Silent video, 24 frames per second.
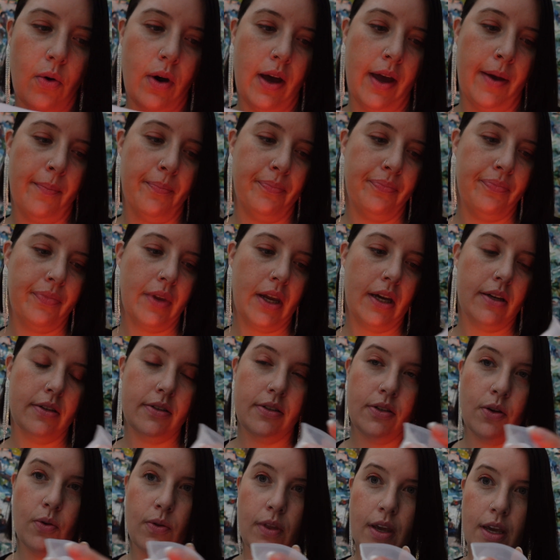Okay,
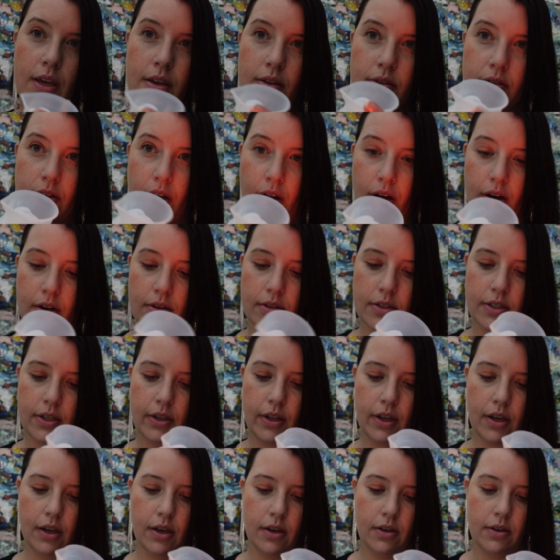so these are
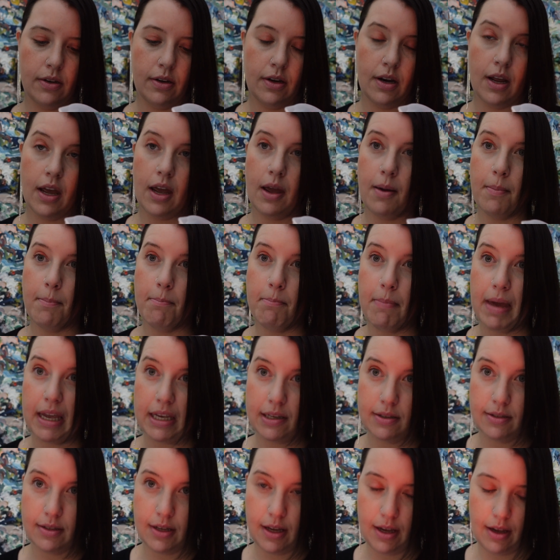silicone
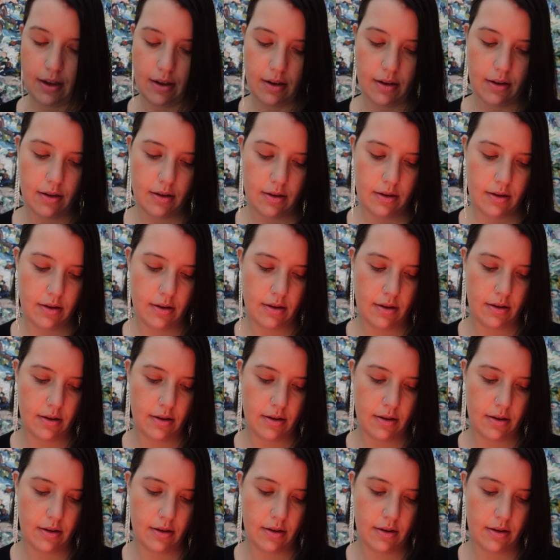mixing